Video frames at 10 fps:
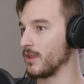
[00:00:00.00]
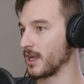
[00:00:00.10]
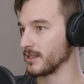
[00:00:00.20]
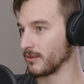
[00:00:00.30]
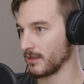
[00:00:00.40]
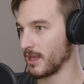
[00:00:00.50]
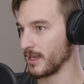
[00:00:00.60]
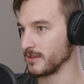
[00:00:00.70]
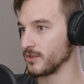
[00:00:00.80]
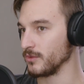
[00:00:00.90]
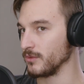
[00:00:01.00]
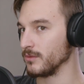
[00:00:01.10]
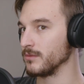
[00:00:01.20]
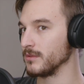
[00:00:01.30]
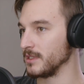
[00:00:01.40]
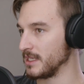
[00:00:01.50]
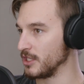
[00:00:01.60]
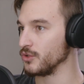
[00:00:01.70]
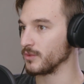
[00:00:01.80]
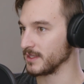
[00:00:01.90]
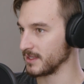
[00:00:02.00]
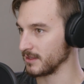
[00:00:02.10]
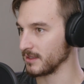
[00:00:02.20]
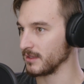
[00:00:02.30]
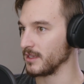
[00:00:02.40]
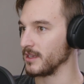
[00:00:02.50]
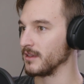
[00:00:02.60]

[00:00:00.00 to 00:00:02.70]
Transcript: lock down clients who need you consistently.